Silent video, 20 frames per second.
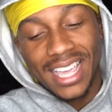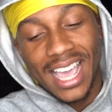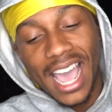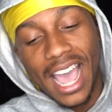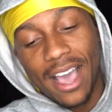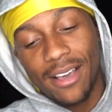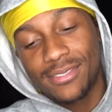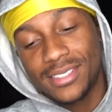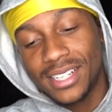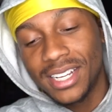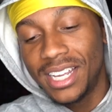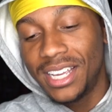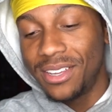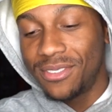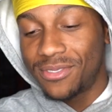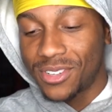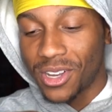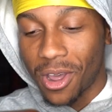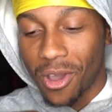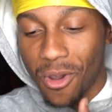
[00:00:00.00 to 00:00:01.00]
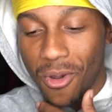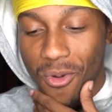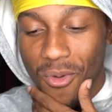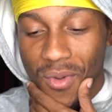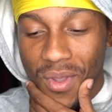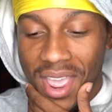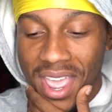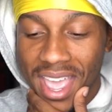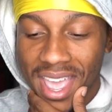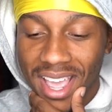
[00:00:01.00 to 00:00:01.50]
calf sleeves
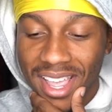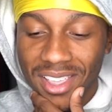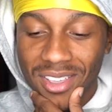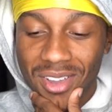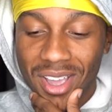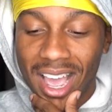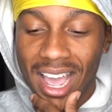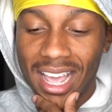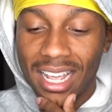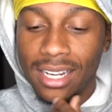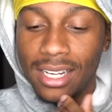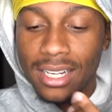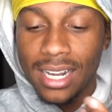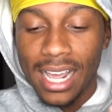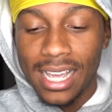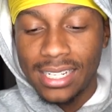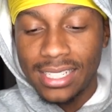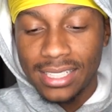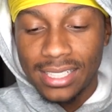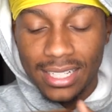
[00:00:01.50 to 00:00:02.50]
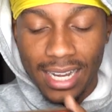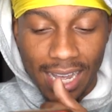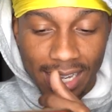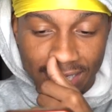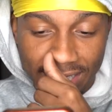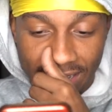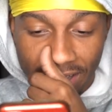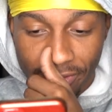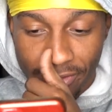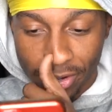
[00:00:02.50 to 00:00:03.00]
on. You got... It looked like this is, like,
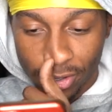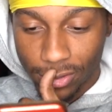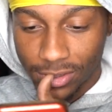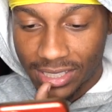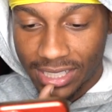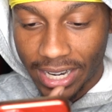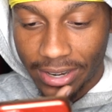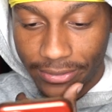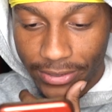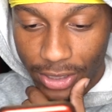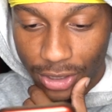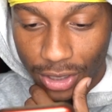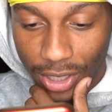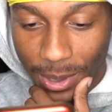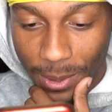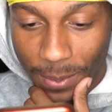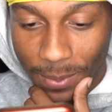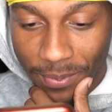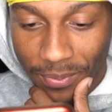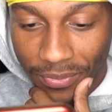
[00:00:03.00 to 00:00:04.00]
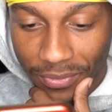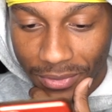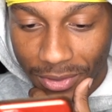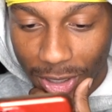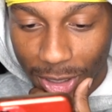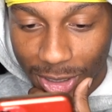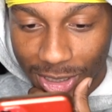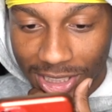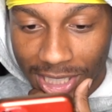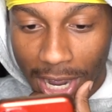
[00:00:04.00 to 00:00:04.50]
7-on-7 drip
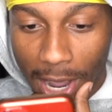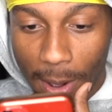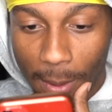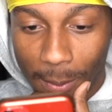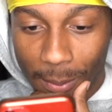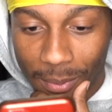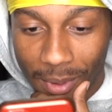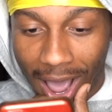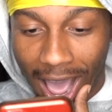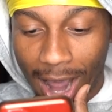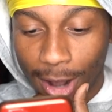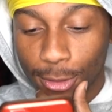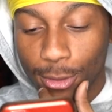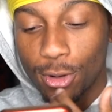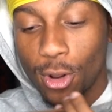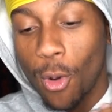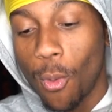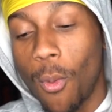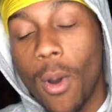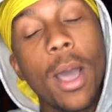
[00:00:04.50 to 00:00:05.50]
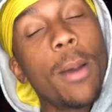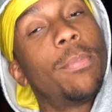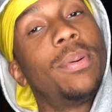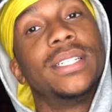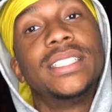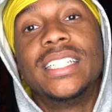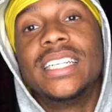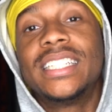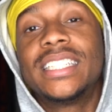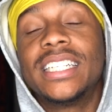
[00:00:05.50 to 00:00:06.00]
or something. I don't know what
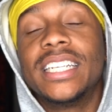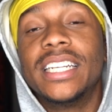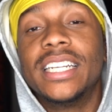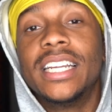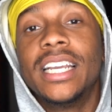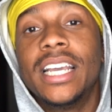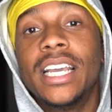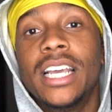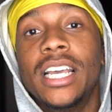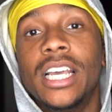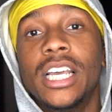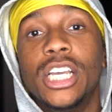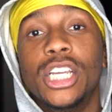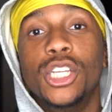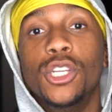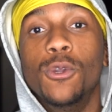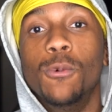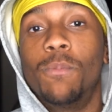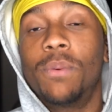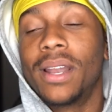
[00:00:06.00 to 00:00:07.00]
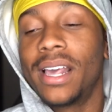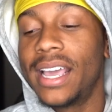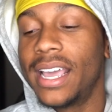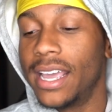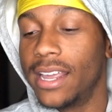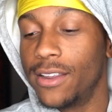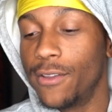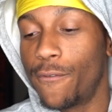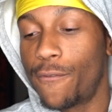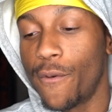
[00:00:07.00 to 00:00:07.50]
position you
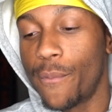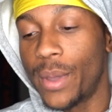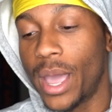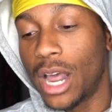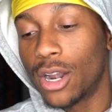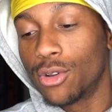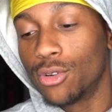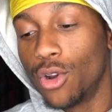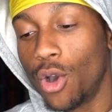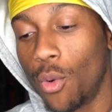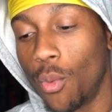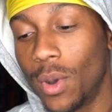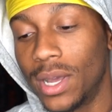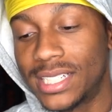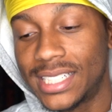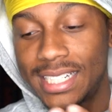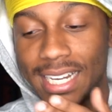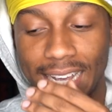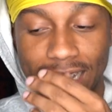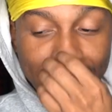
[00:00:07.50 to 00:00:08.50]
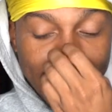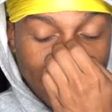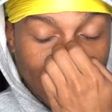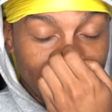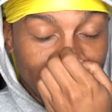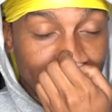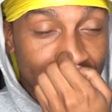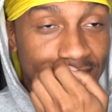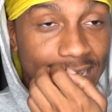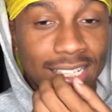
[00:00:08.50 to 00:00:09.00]
playing, you feel me? I don't know what stance
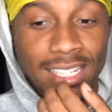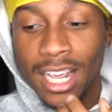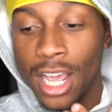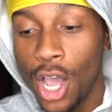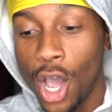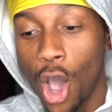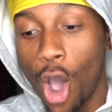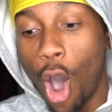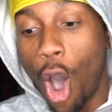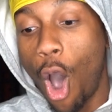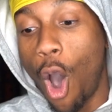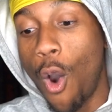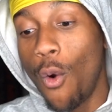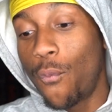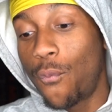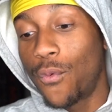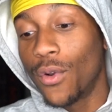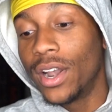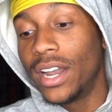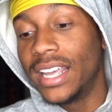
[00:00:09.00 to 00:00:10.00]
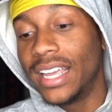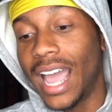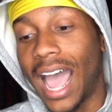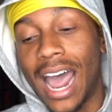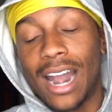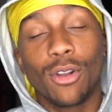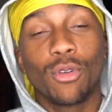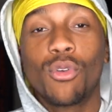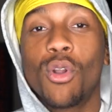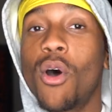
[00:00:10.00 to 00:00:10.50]
this is. Hopefully,
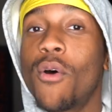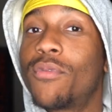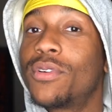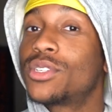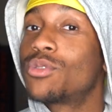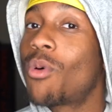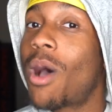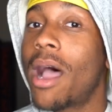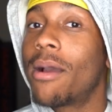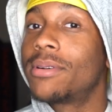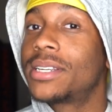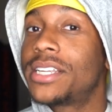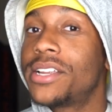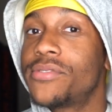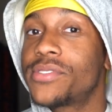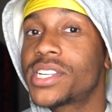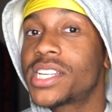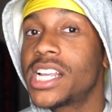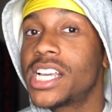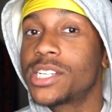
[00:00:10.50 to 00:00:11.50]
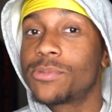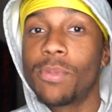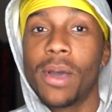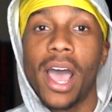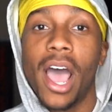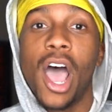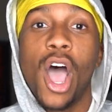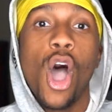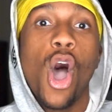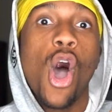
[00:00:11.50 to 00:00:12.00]
I don't know if it's wide receiver stance,
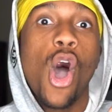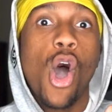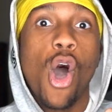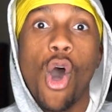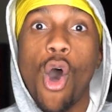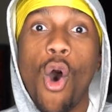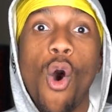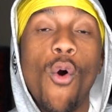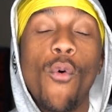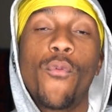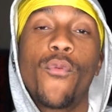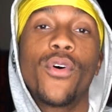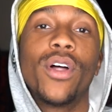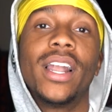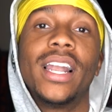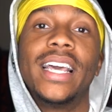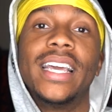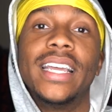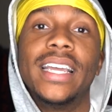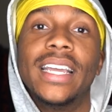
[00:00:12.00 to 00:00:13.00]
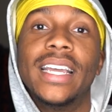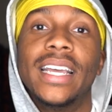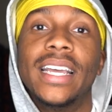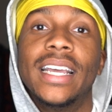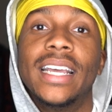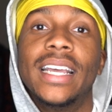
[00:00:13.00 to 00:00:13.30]
but hopefully